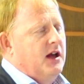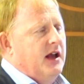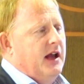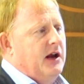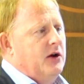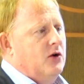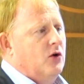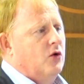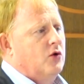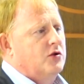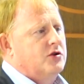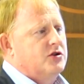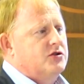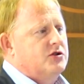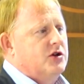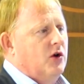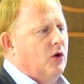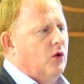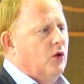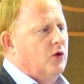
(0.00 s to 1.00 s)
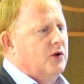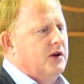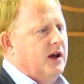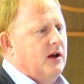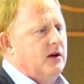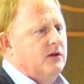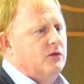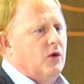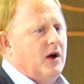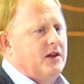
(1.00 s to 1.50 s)
in order to
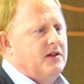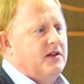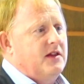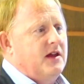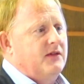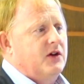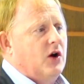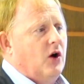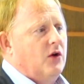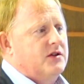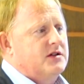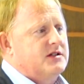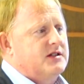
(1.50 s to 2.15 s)
audit whether they've got the